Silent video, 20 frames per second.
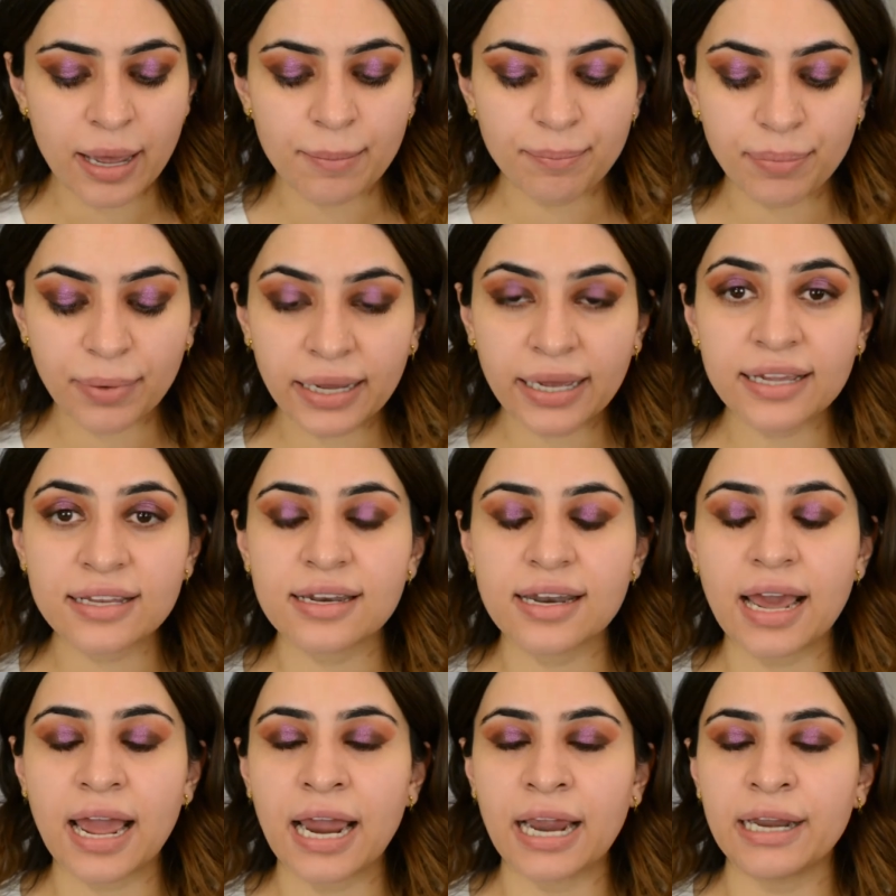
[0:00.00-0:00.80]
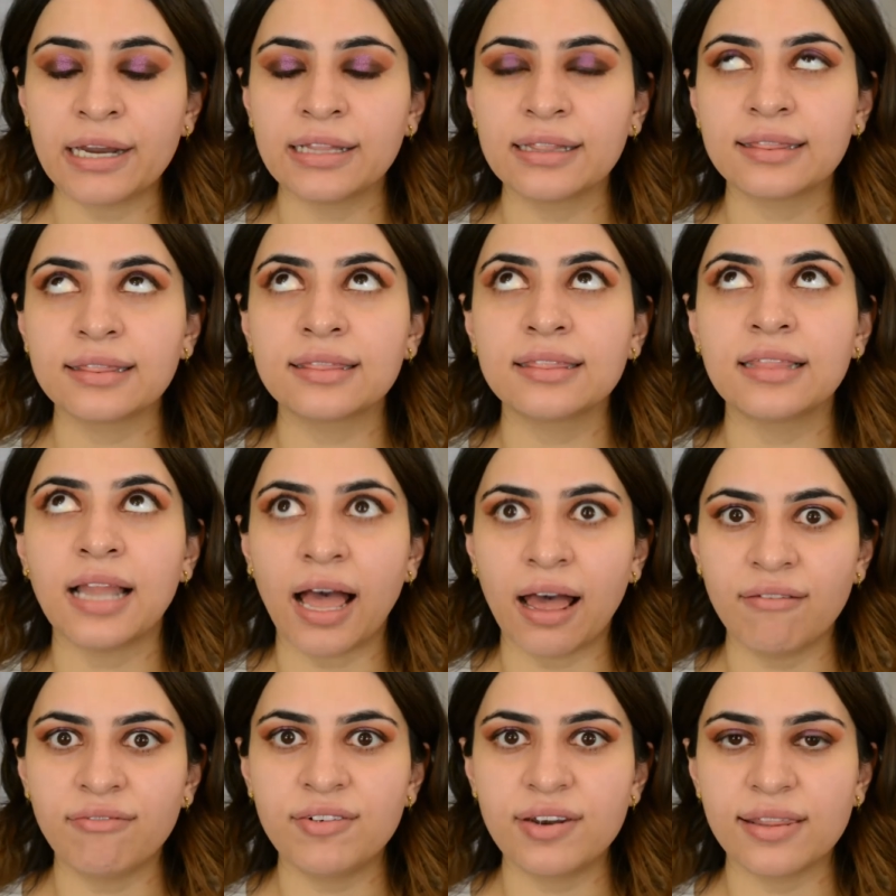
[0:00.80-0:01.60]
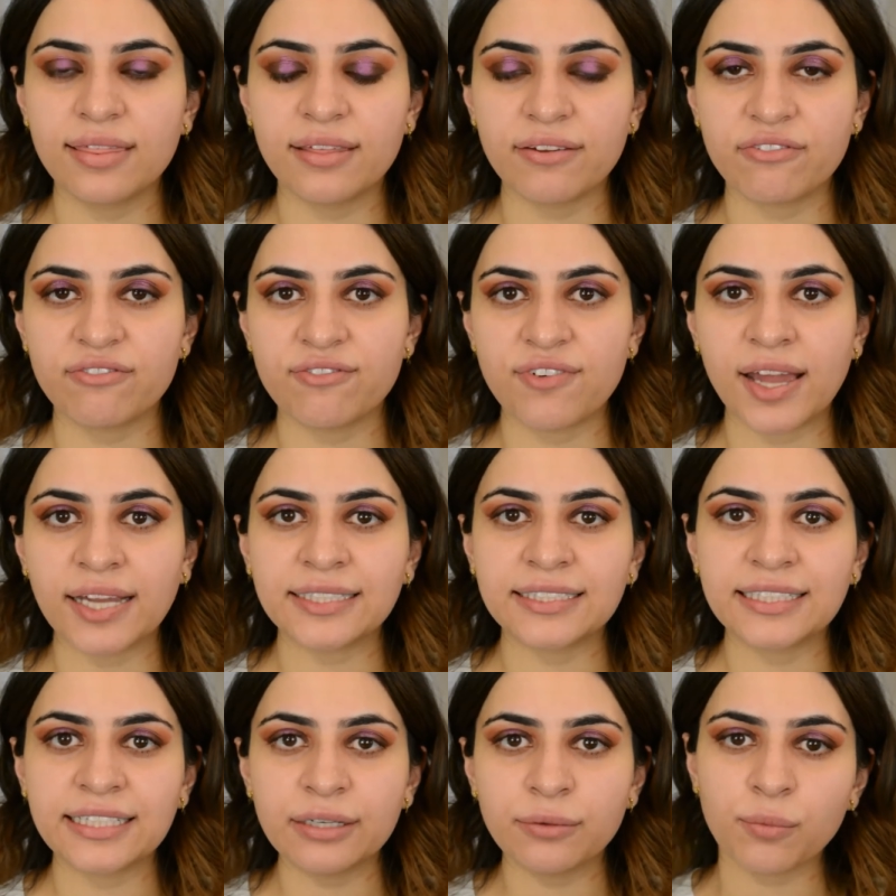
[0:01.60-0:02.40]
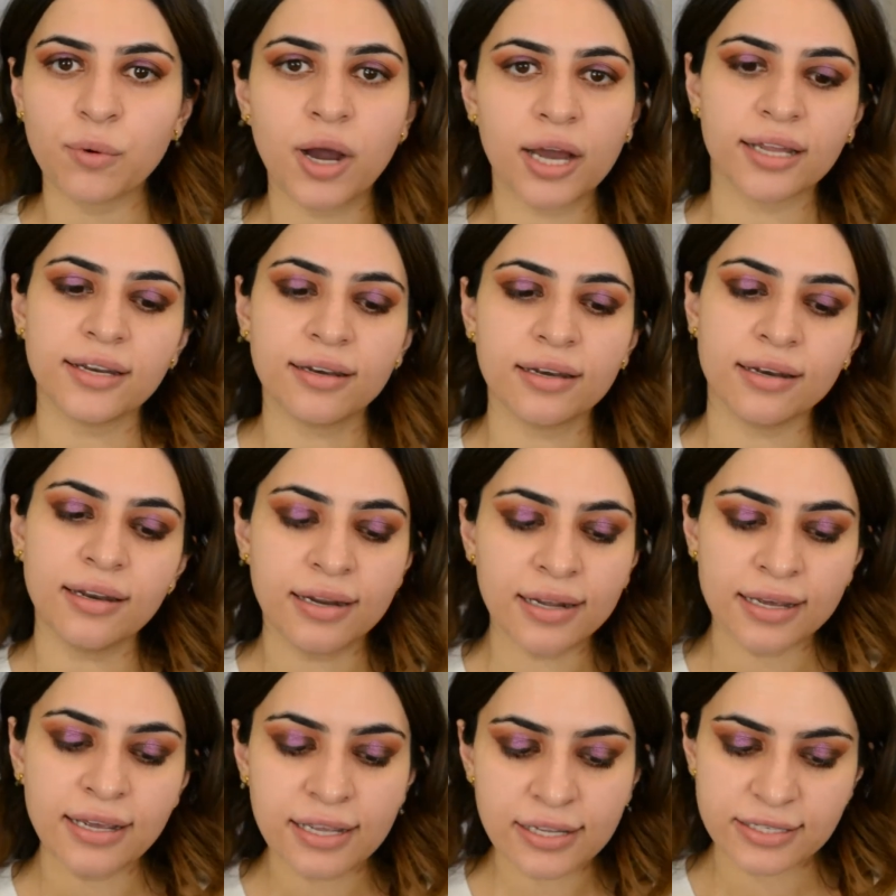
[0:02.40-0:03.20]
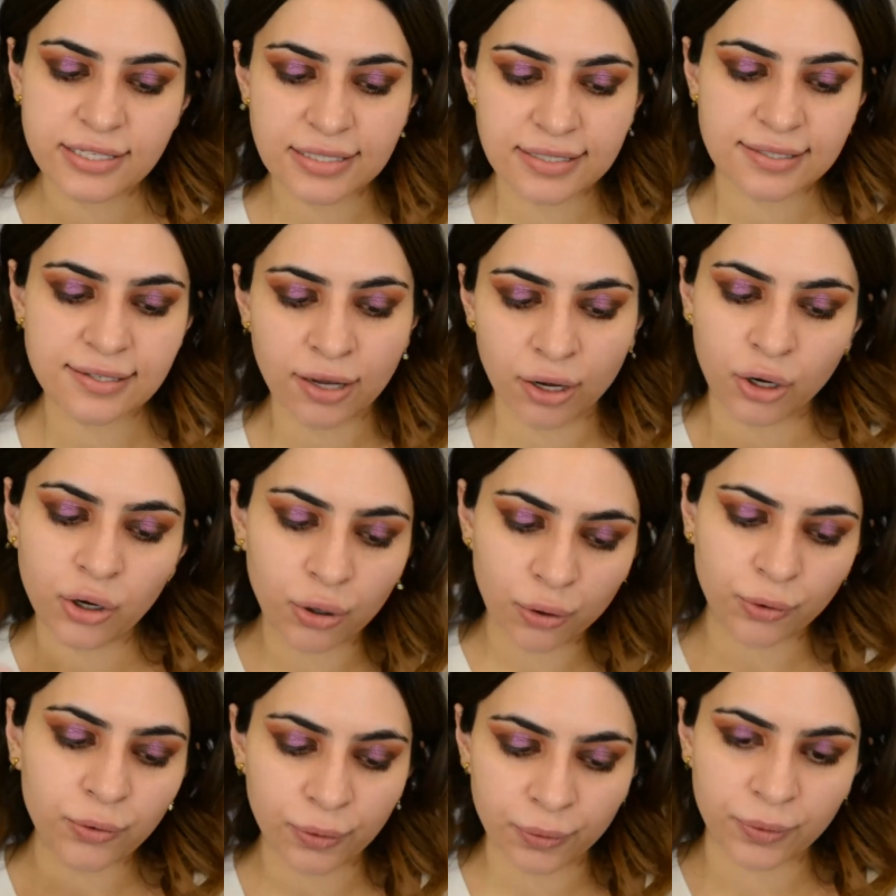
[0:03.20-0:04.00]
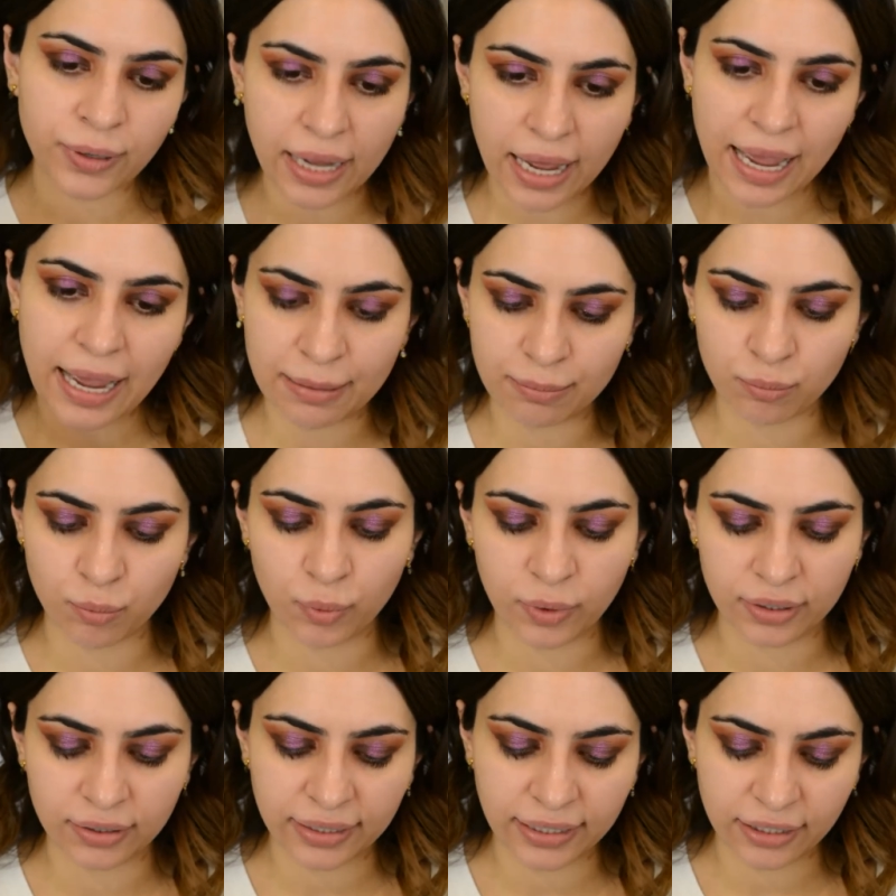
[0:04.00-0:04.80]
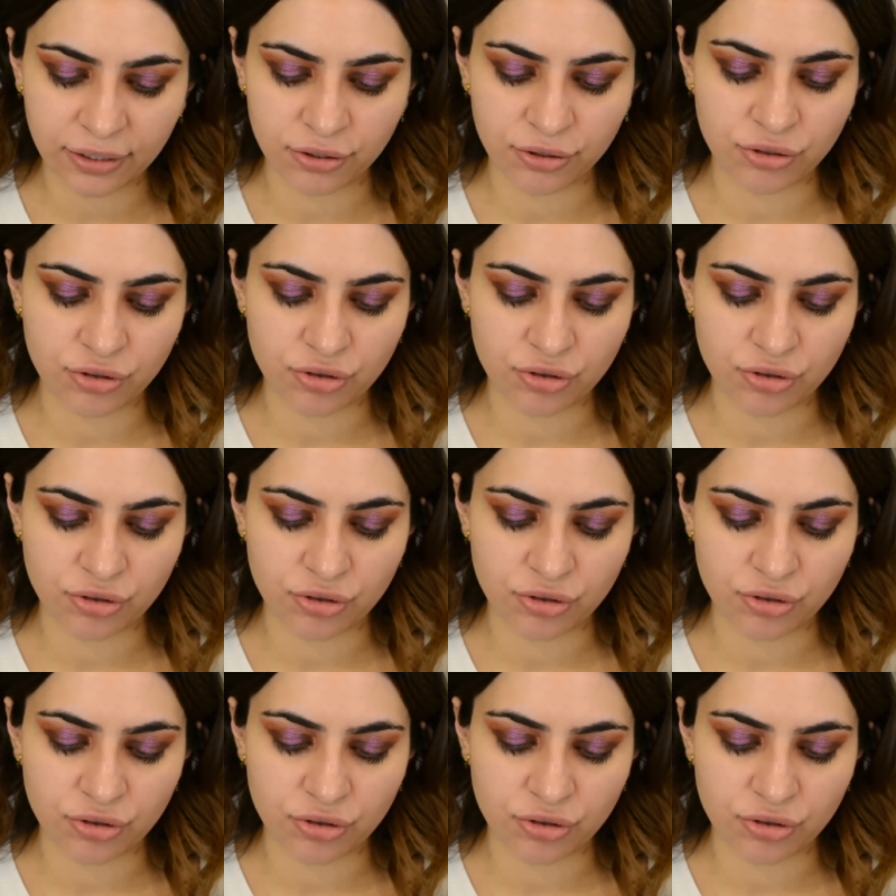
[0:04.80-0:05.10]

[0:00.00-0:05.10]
but I loved the Fenty one, so I'm willing to